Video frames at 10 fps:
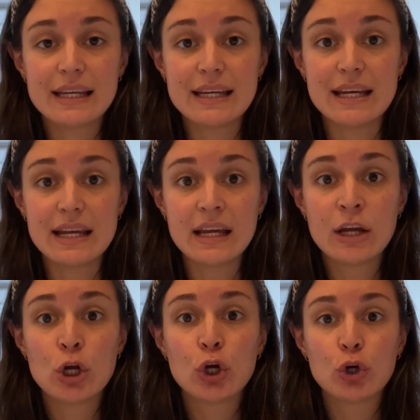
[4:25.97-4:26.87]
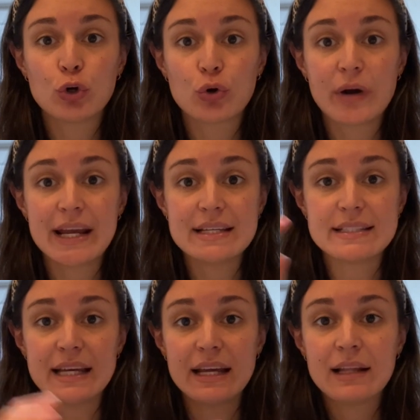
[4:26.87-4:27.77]
e.
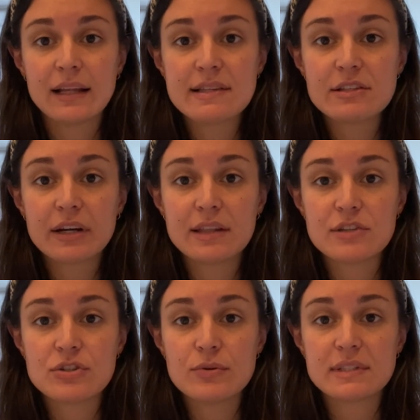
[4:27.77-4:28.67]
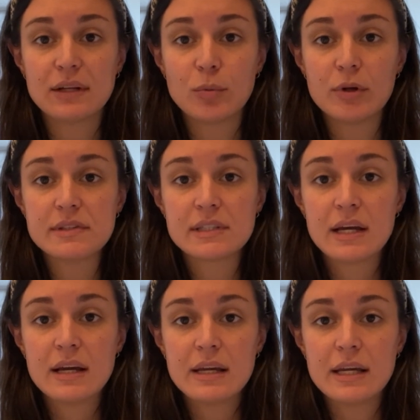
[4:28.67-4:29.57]
Crazy. Let's look at the two syllables.
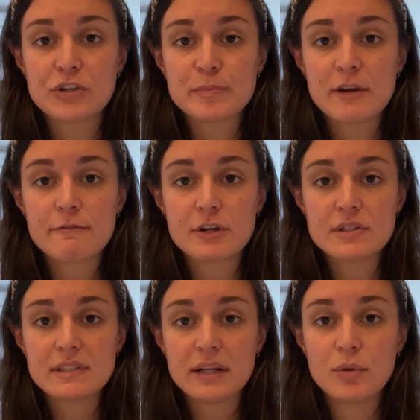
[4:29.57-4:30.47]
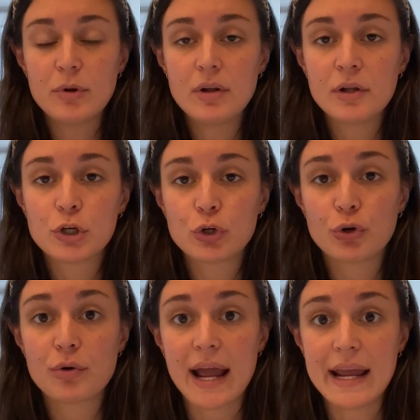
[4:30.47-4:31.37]
Here's my first syllable,
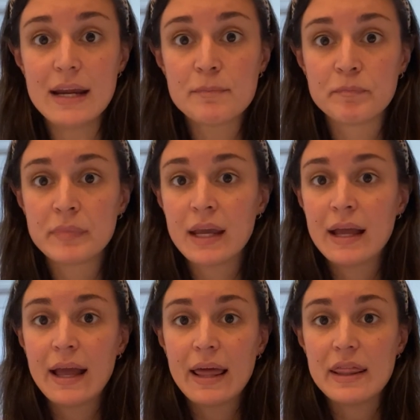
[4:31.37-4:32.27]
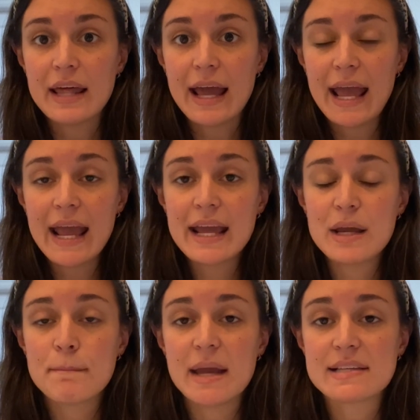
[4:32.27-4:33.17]
cray. The
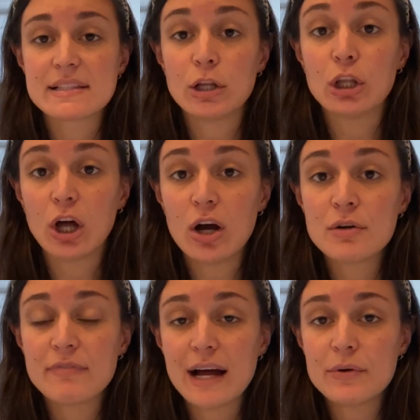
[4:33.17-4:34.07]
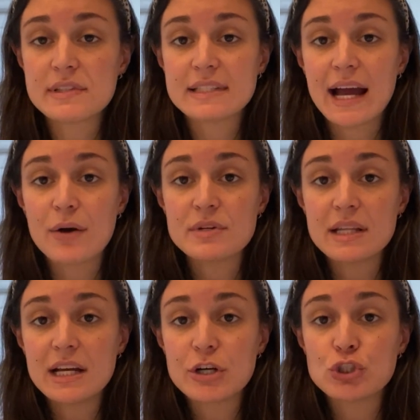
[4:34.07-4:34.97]
A makes the long vowel sound
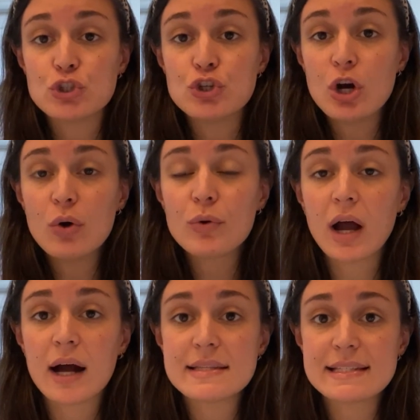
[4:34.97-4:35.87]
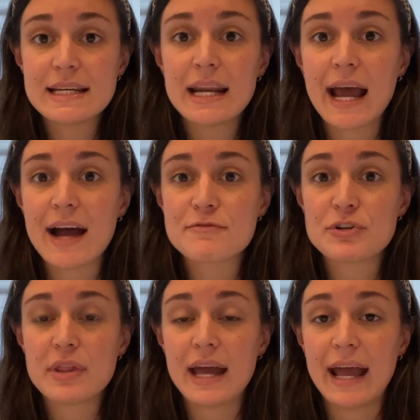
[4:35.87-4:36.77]
and there is no consonant
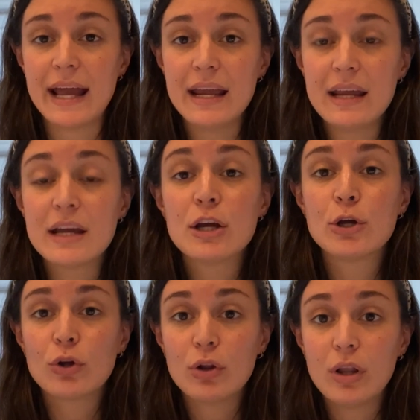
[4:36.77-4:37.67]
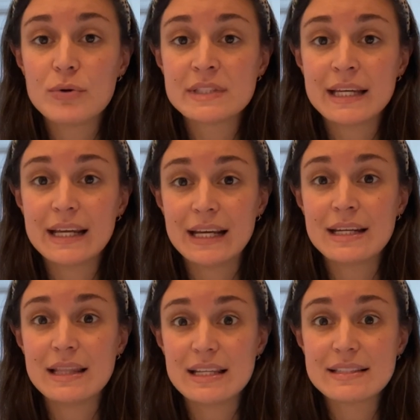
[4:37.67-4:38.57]
after the A, closing it in
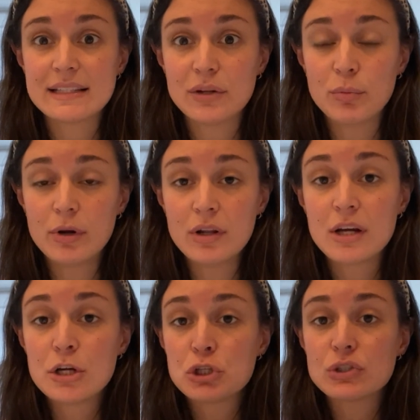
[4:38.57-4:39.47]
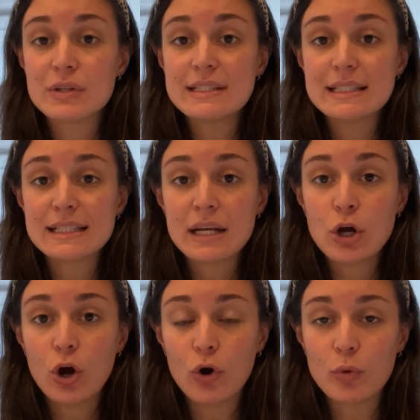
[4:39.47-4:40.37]
in this syllable. So this is an
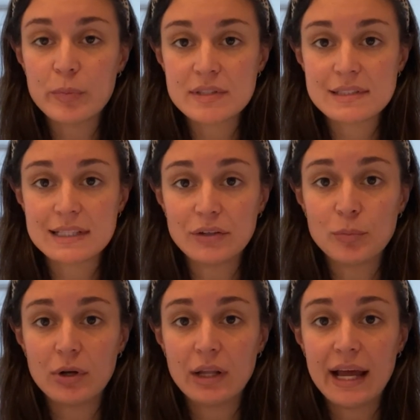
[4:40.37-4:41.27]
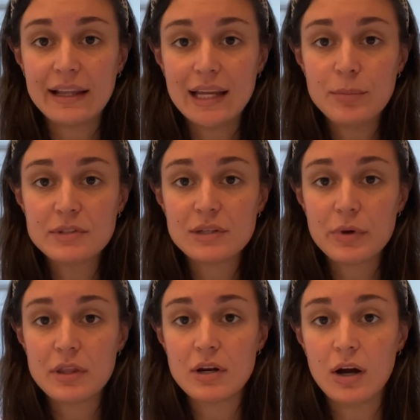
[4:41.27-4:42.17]
open syllable. I labeled it
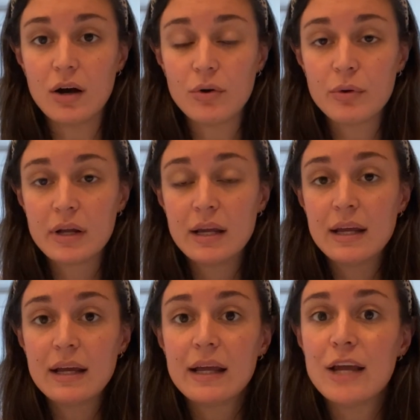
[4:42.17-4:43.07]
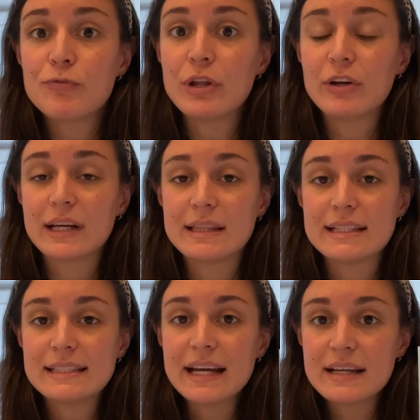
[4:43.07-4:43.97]
with an O. If we look at the
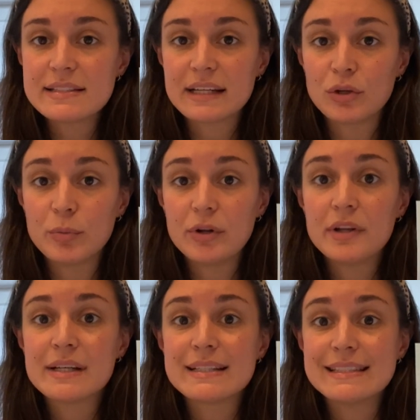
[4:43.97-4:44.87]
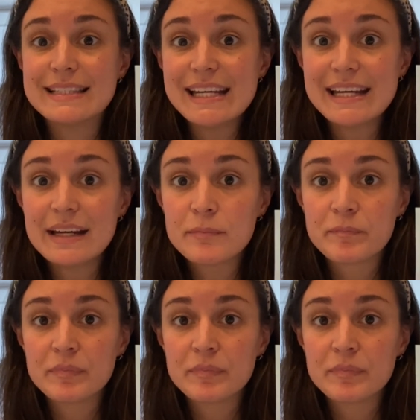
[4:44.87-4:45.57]
second syllable, Z